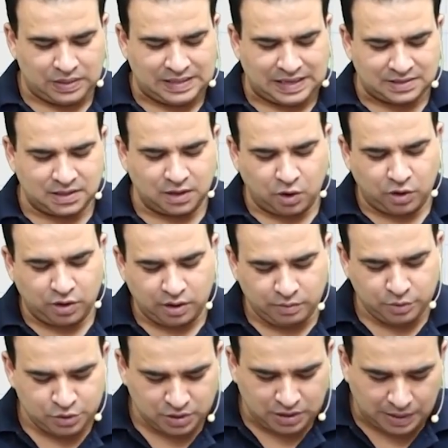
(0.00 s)
that's the
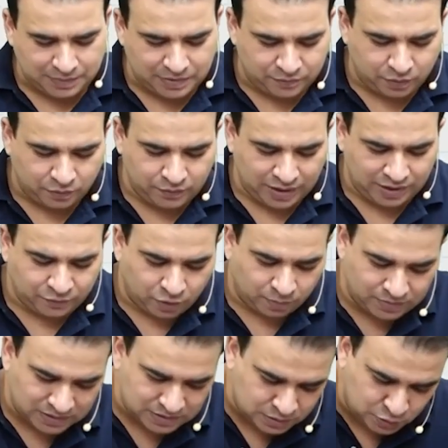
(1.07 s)
contribution coming from where? From
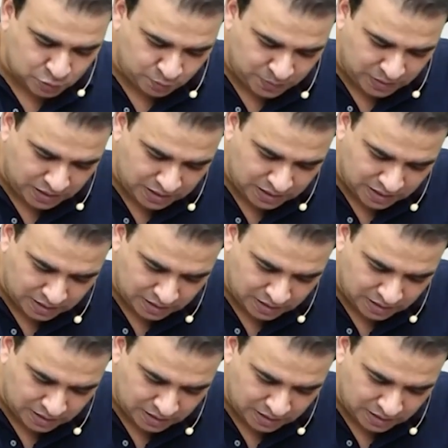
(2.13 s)
the superior